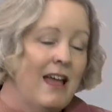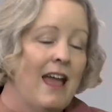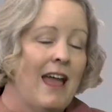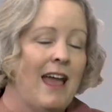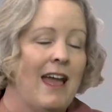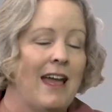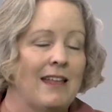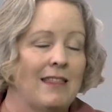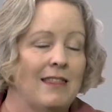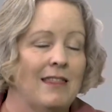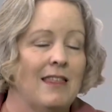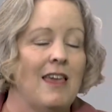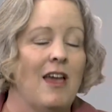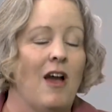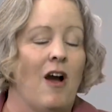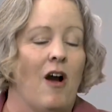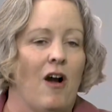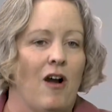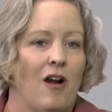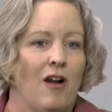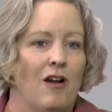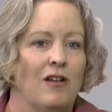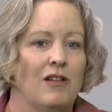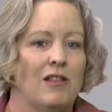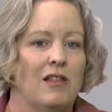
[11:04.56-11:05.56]
and the
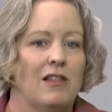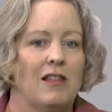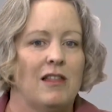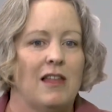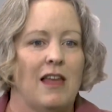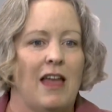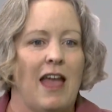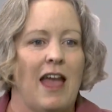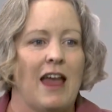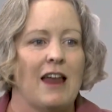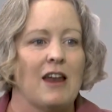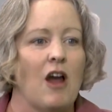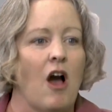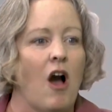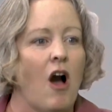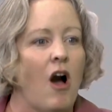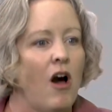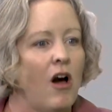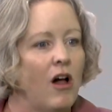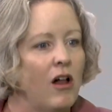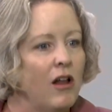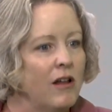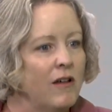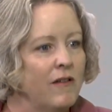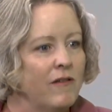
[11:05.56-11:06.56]
arts, and
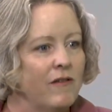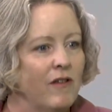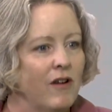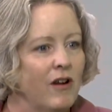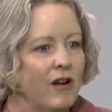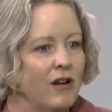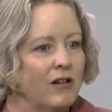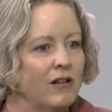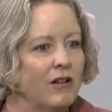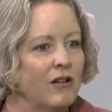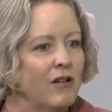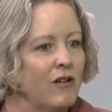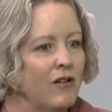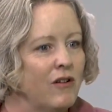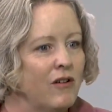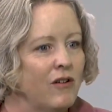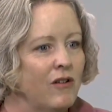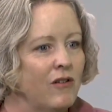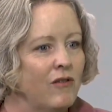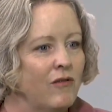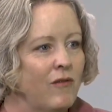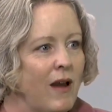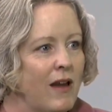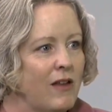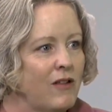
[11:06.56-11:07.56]
all of our
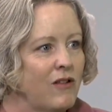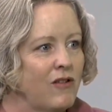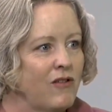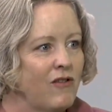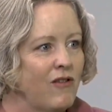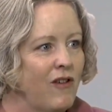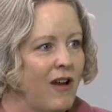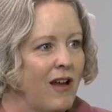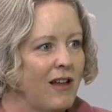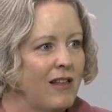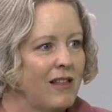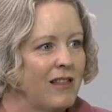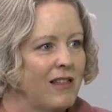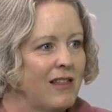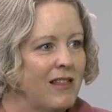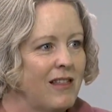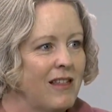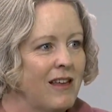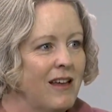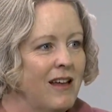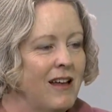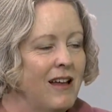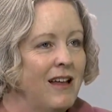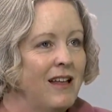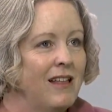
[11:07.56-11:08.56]
local
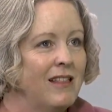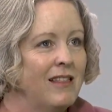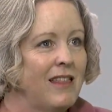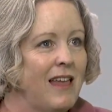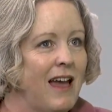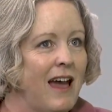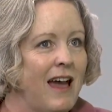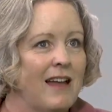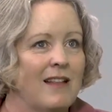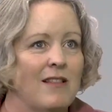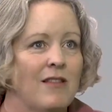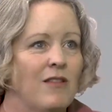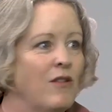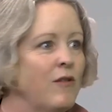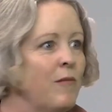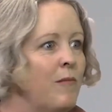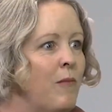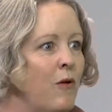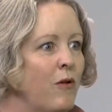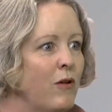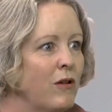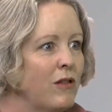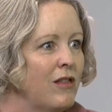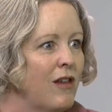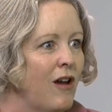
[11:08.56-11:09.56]
restaurants that
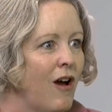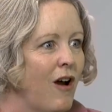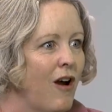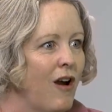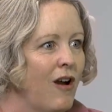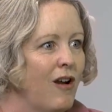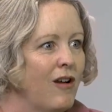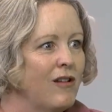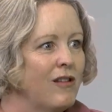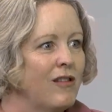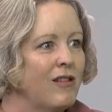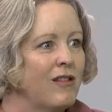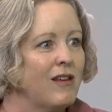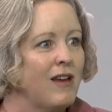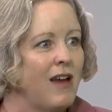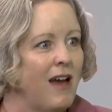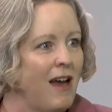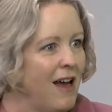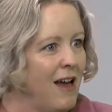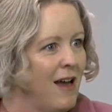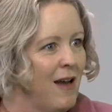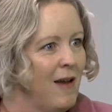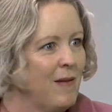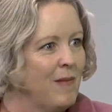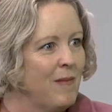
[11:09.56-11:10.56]
support the arts
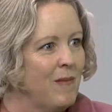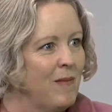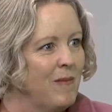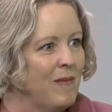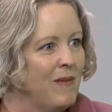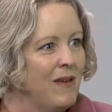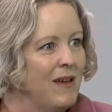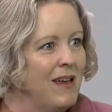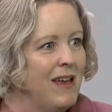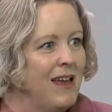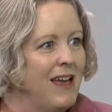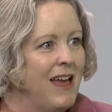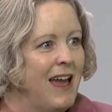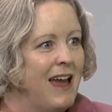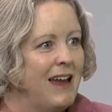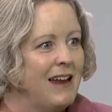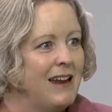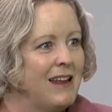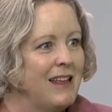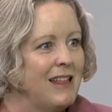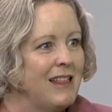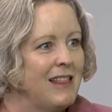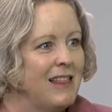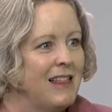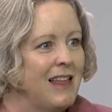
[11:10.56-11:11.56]
come.
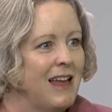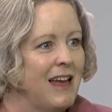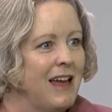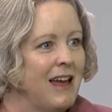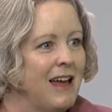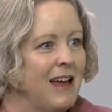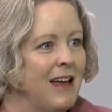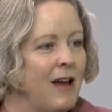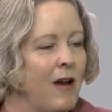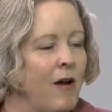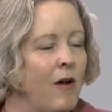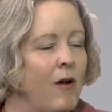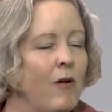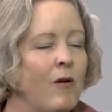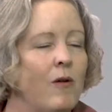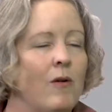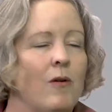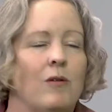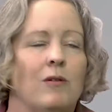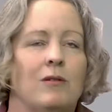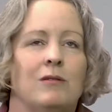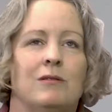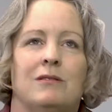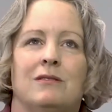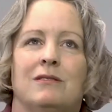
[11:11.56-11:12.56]
And it's,
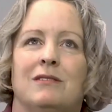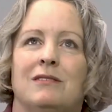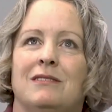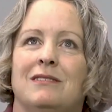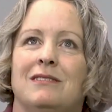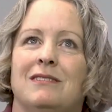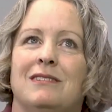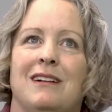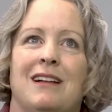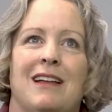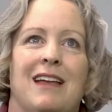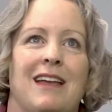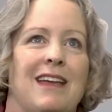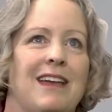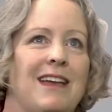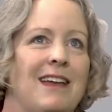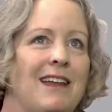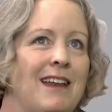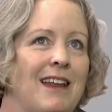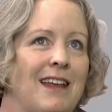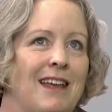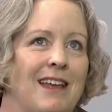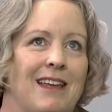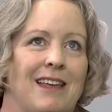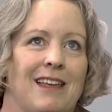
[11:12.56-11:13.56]

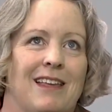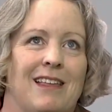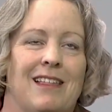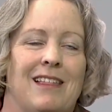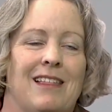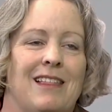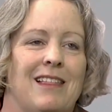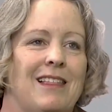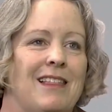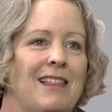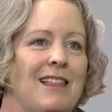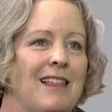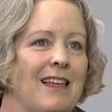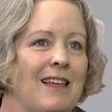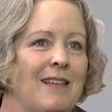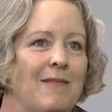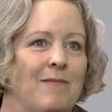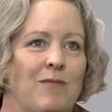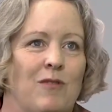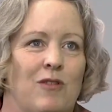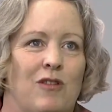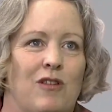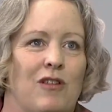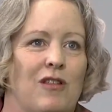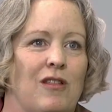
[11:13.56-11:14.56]
it is
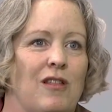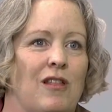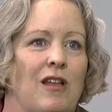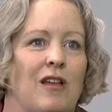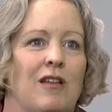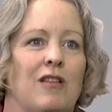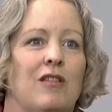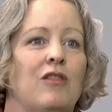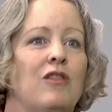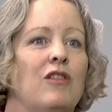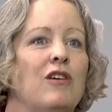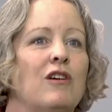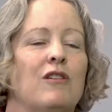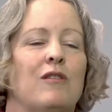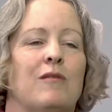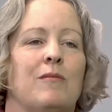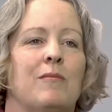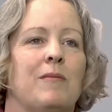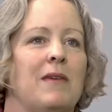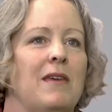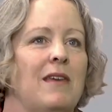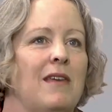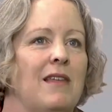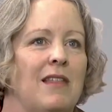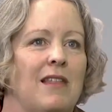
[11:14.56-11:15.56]
just a little
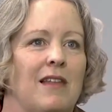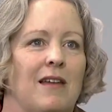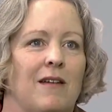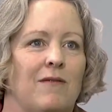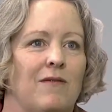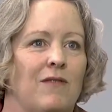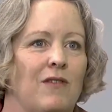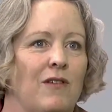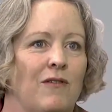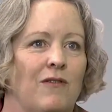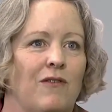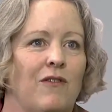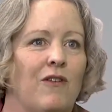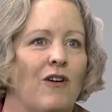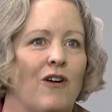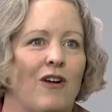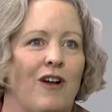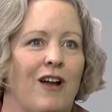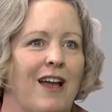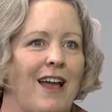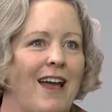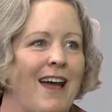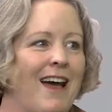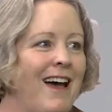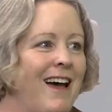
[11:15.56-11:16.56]
piece of
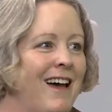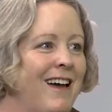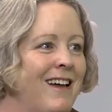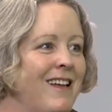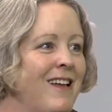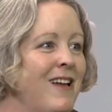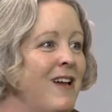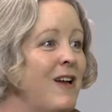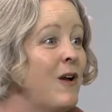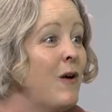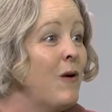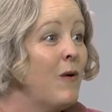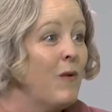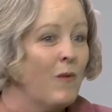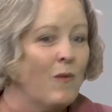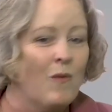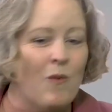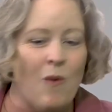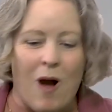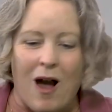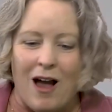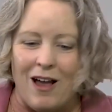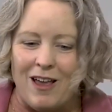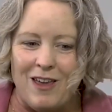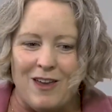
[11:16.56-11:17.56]
euphoria,
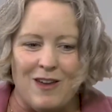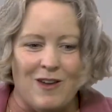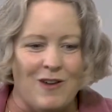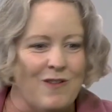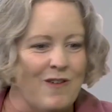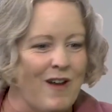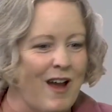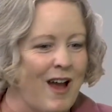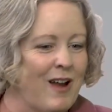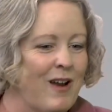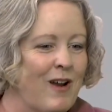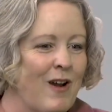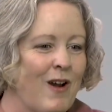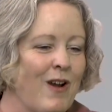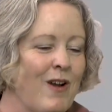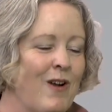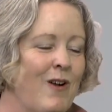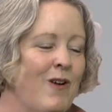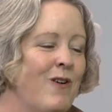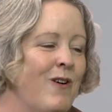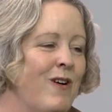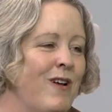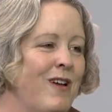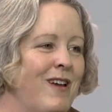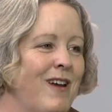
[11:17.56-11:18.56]
walking around our
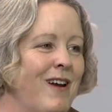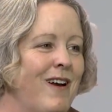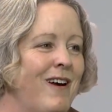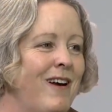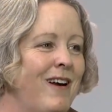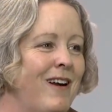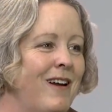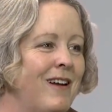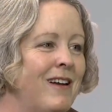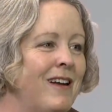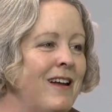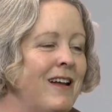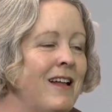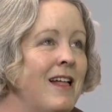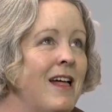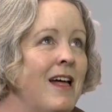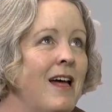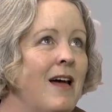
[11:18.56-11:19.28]
courtyard,